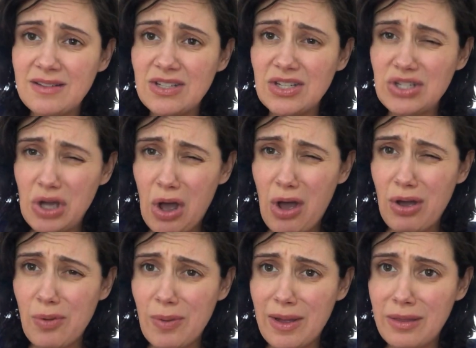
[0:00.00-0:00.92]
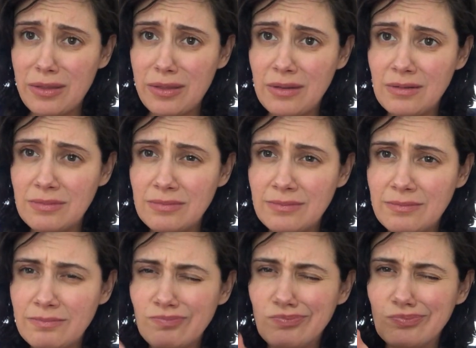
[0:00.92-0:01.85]
to talk with.
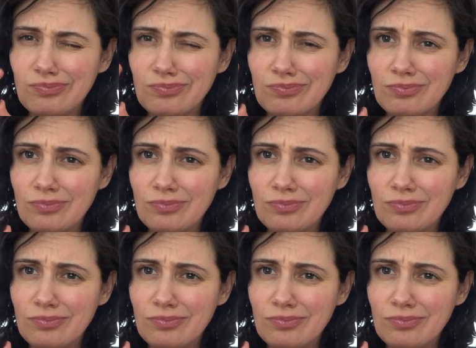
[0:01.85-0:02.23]
Hmm.